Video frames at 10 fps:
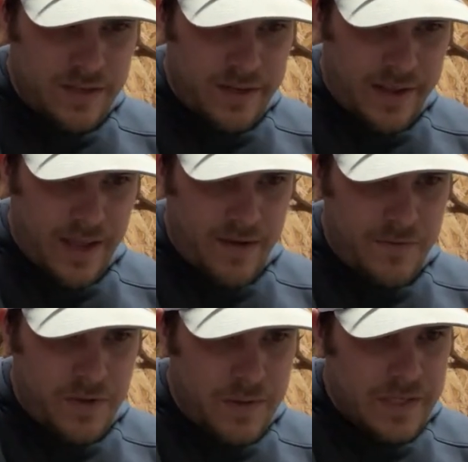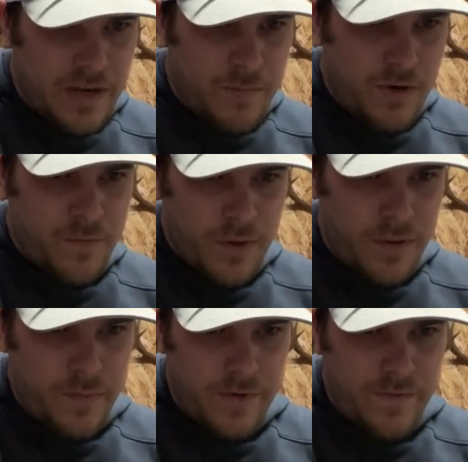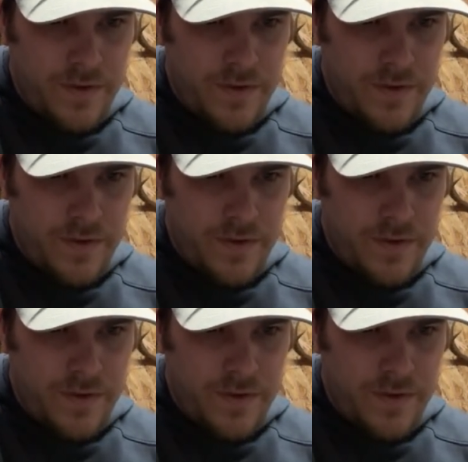I have used IMR 43,